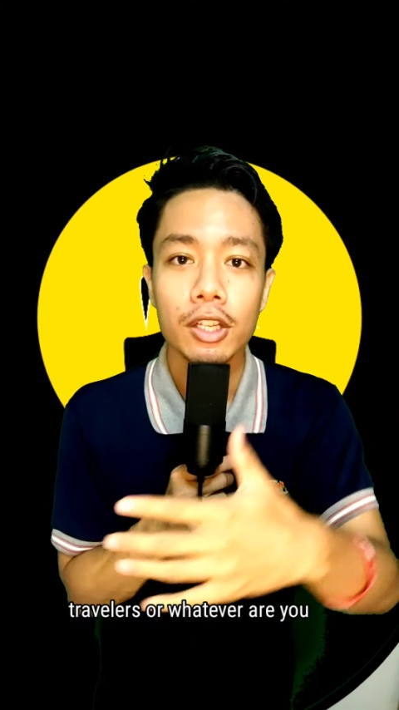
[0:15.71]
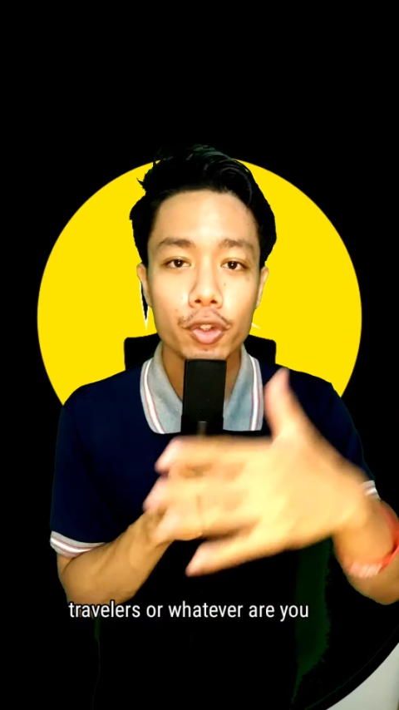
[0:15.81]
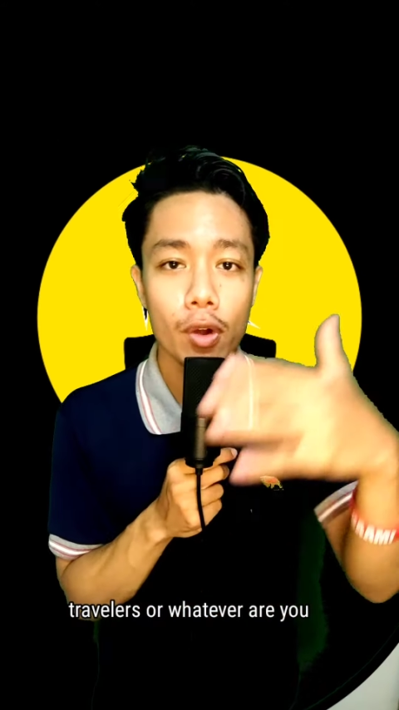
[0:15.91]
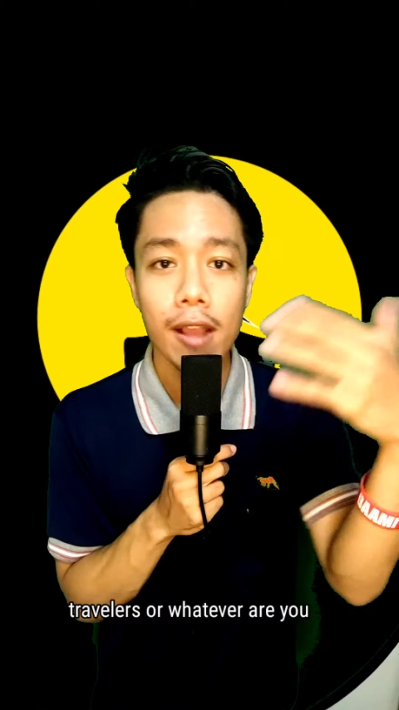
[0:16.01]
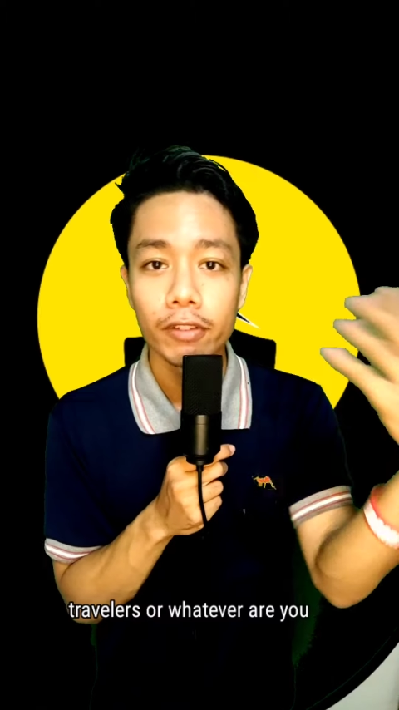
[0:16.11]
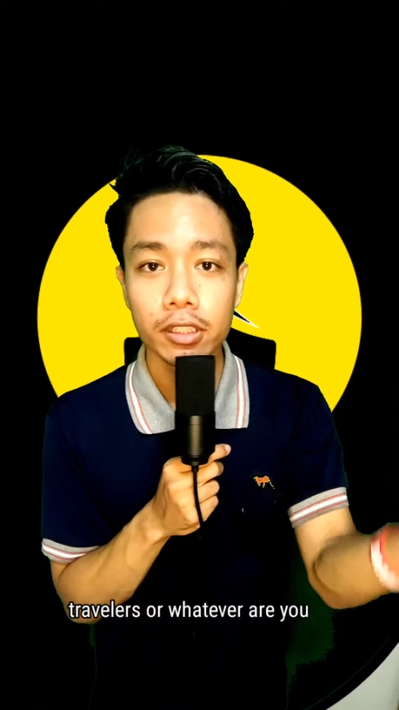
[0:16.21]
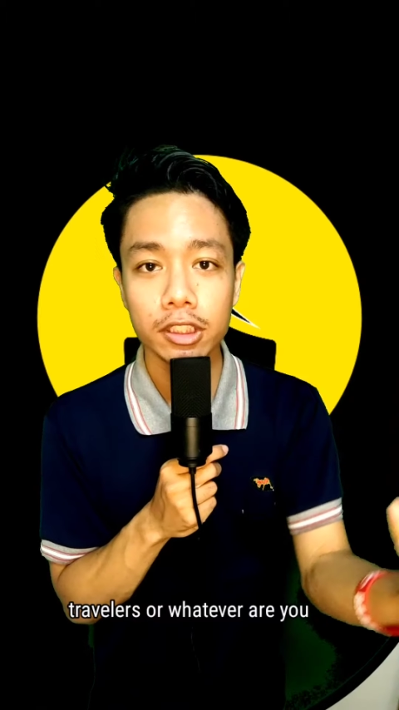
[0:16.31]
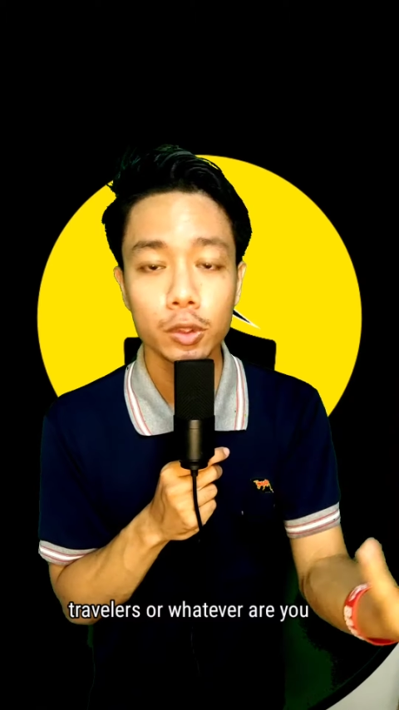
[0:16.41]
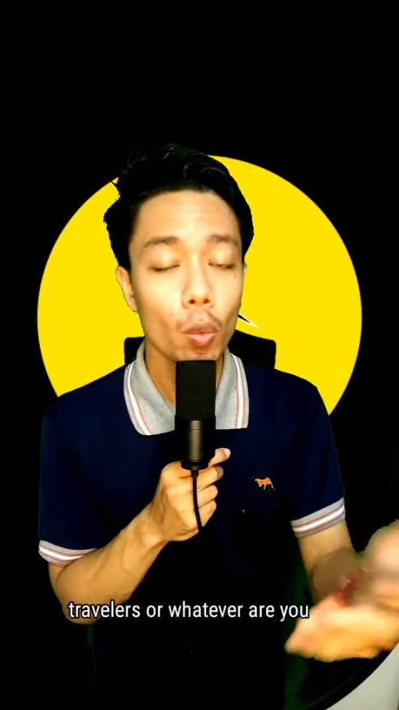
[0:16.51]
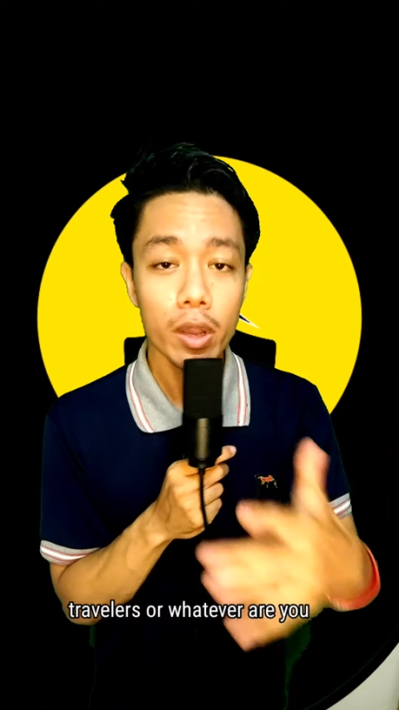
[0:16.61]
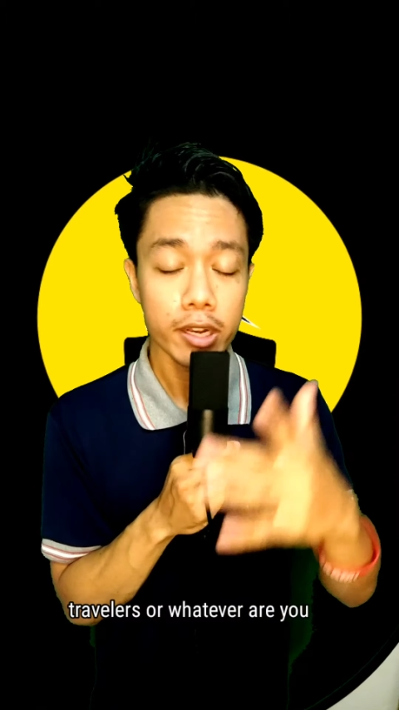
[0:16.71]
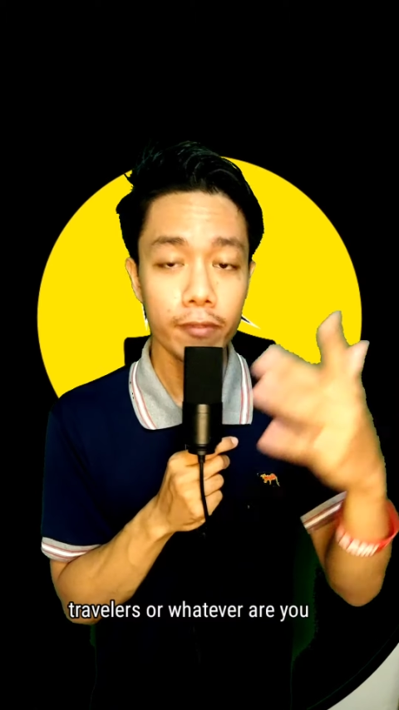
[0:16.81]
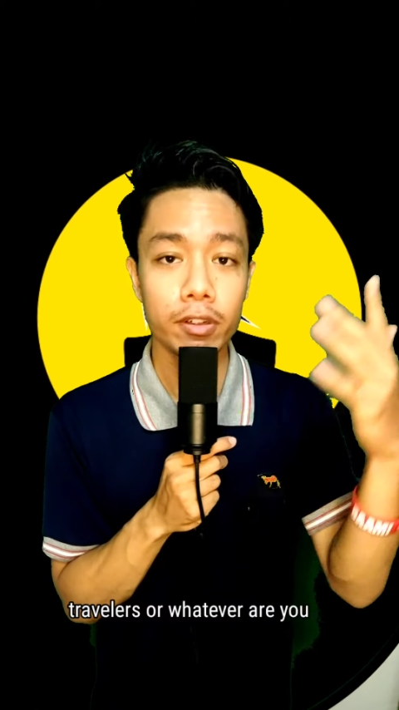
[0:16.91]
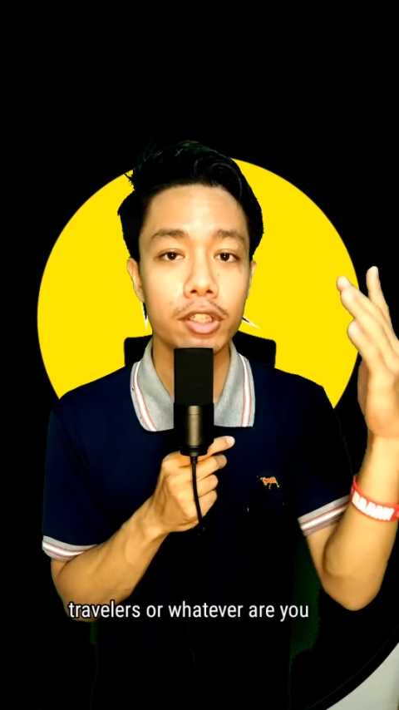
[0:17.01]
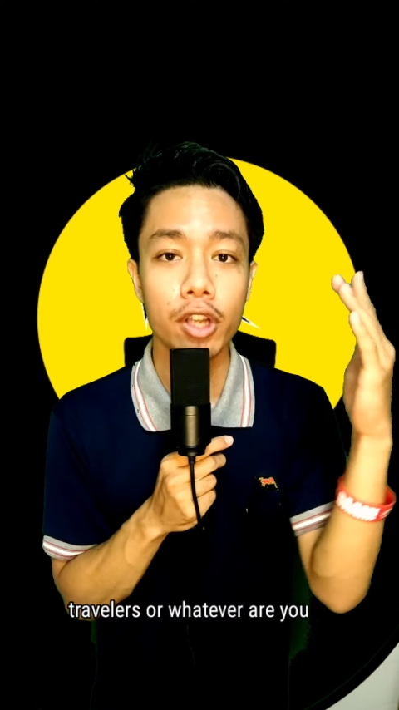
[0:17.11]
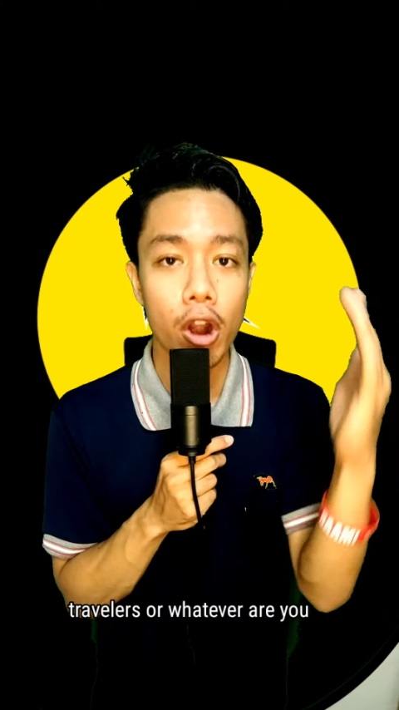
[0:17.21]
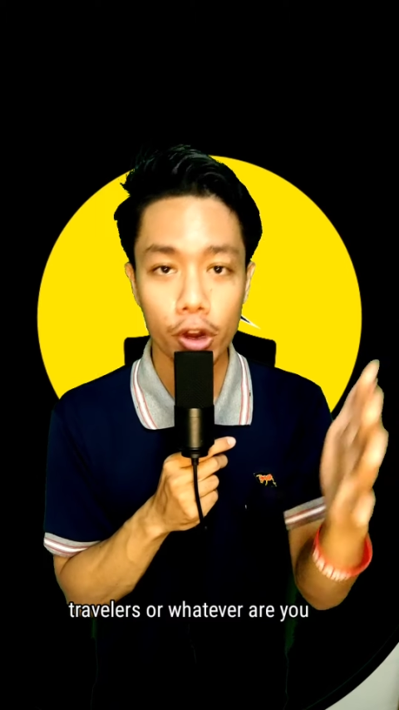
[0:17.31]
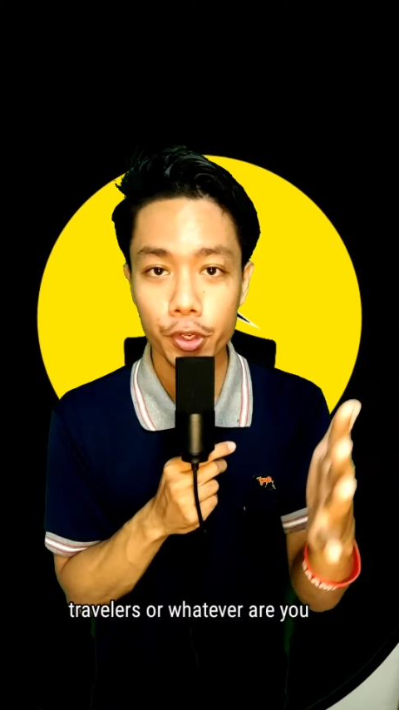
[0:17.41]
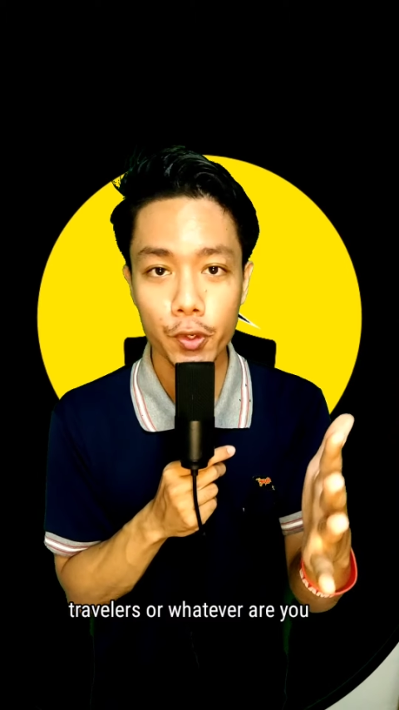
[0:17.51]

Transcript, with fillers: travelers, whatever are